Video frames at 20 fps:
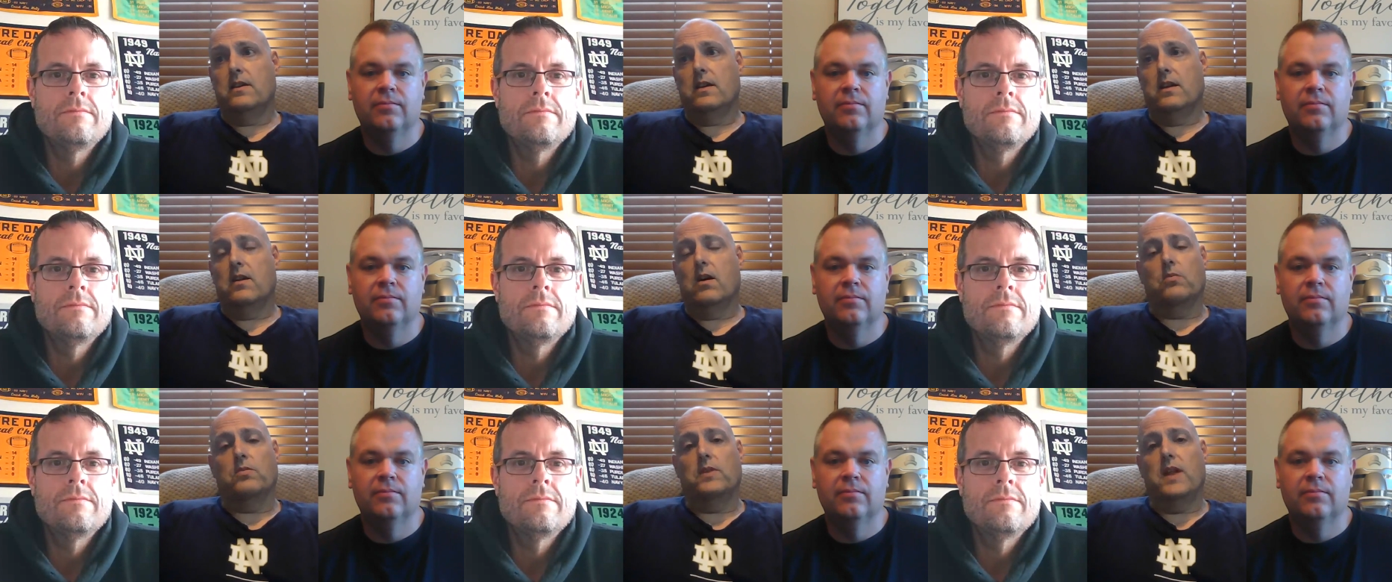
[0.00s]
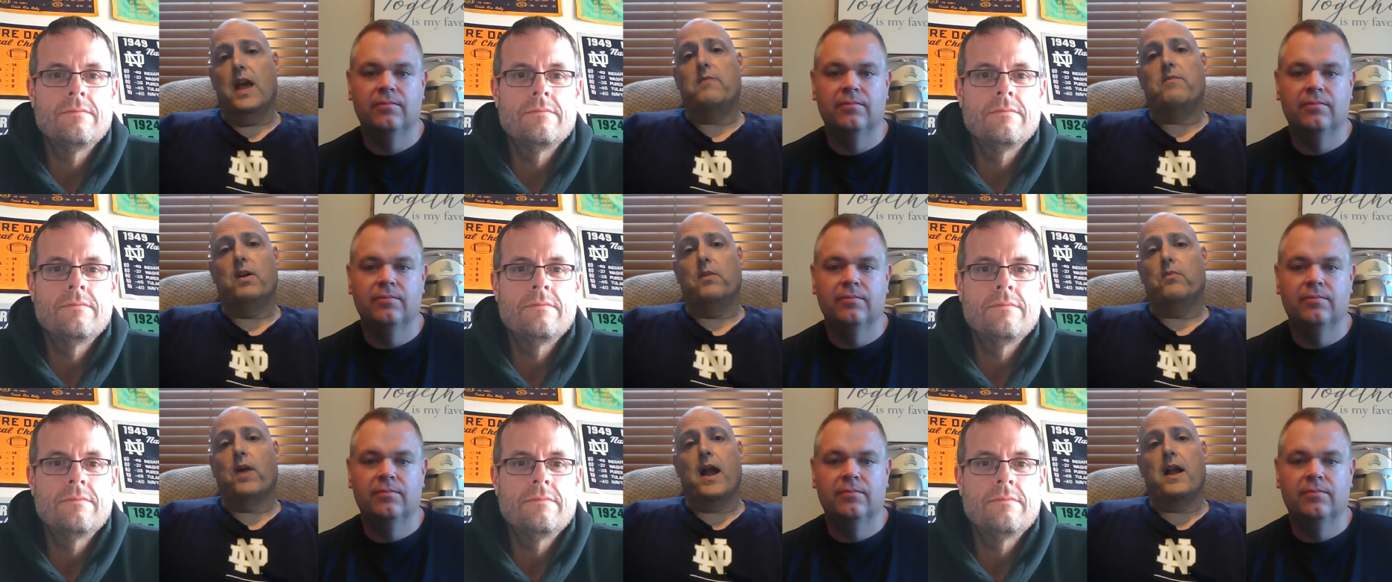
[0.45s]
Speaker 1: you know,
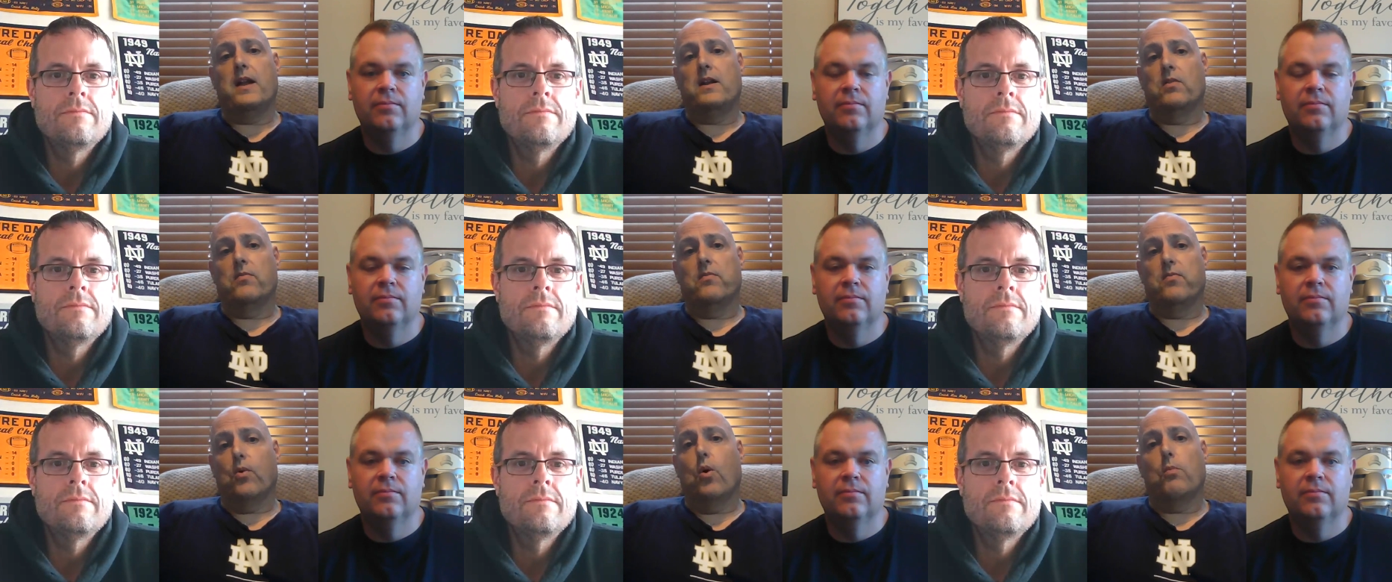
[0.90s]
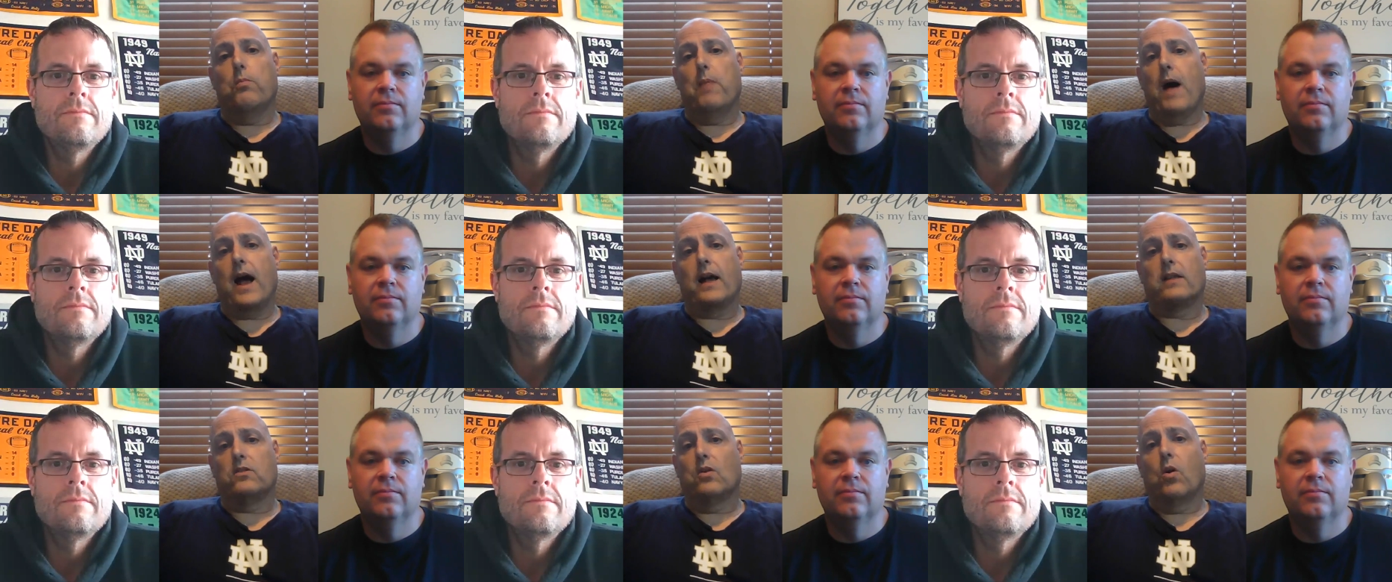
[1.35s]
Navy ran the
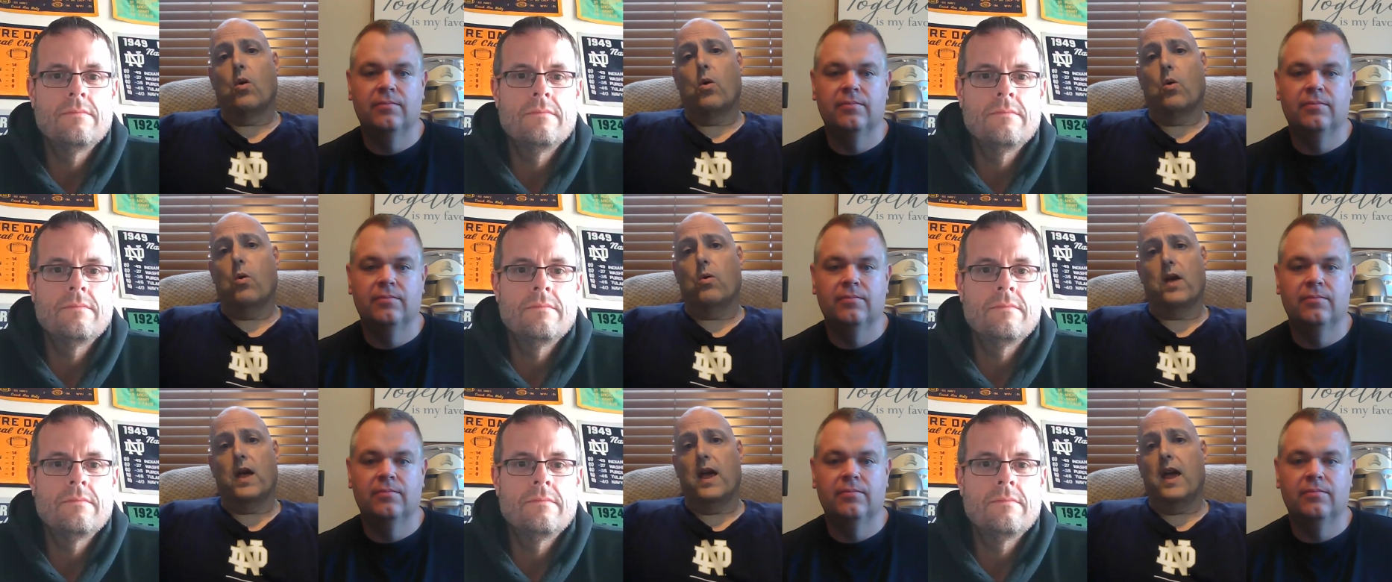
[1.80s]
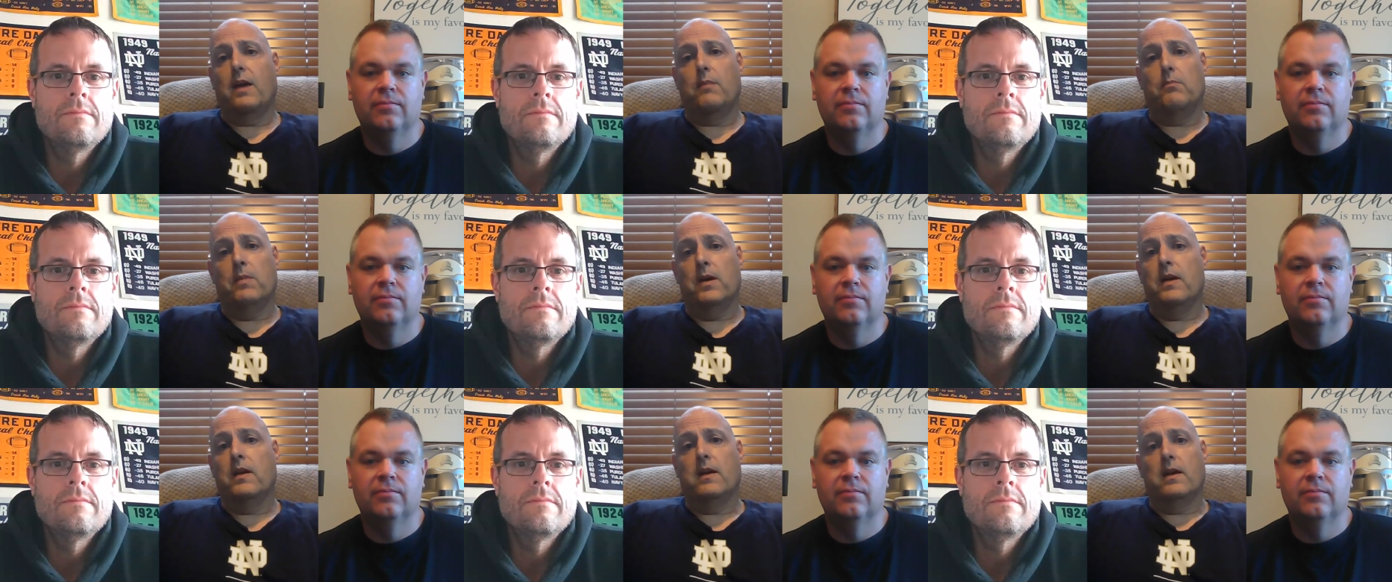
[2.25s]
fullback the whole
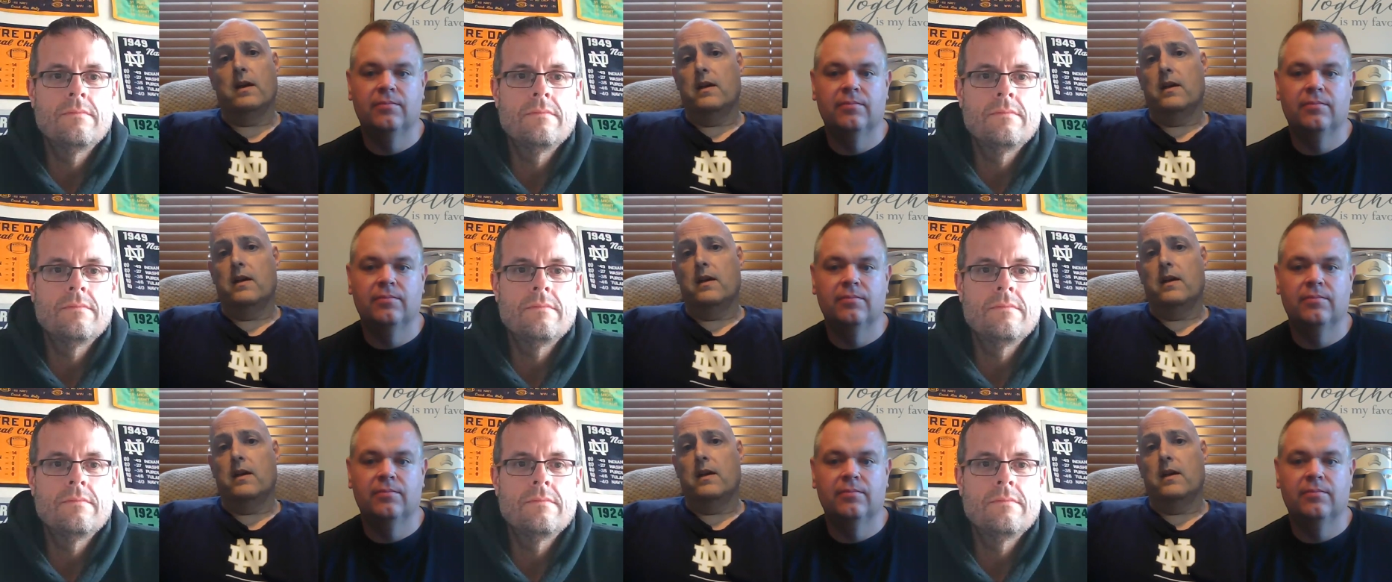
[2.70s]
game,